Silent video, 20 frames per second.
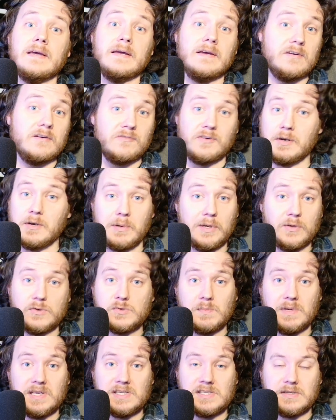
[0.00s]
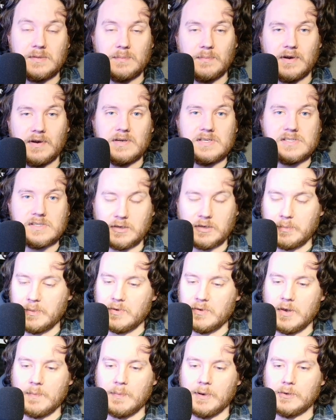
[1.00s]
for anybody who's missed my recent
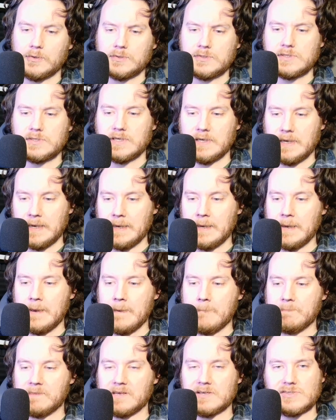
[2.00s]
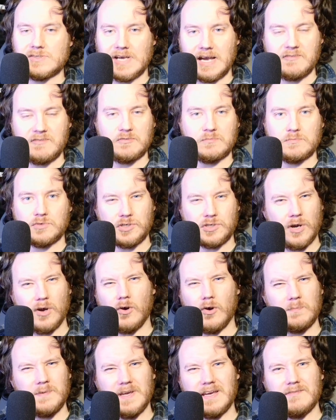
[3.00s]
community post, um, aside from
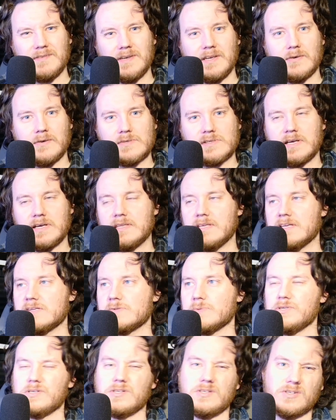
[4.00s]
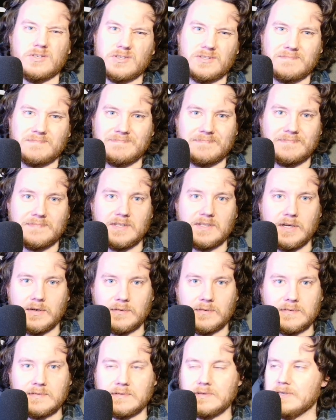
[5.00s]
short update videos like this, which just, you know,
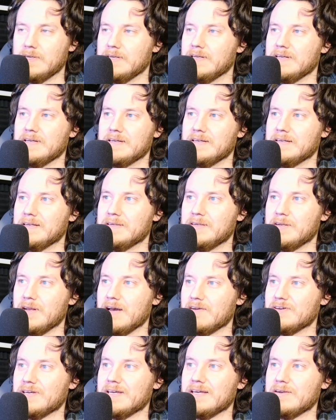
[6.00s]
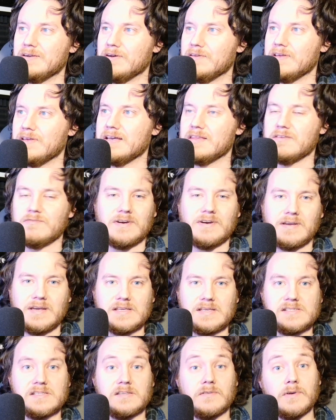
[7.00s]
neither here nor there, they're very
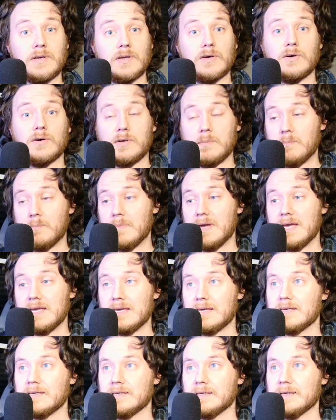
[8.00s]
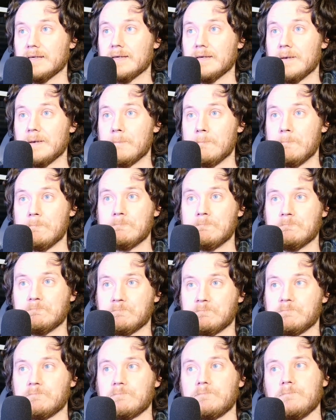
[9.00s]
easy to record and make. Um,
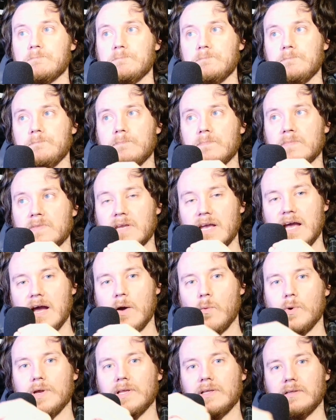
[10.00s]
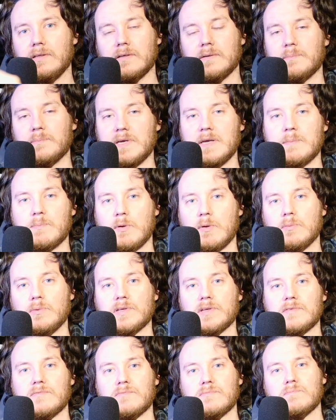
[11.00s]
I will be
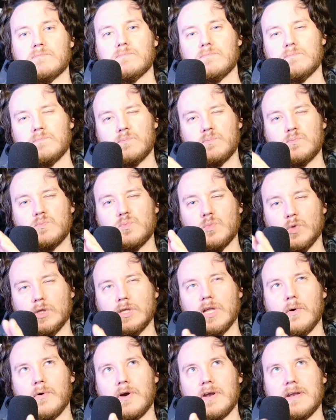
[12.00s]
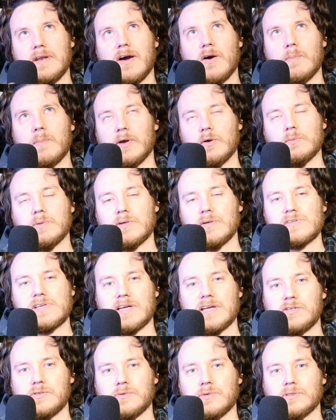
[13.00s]
probably lowering down my upload
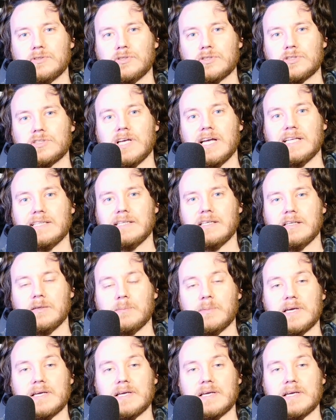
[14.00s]
schedule just a little bit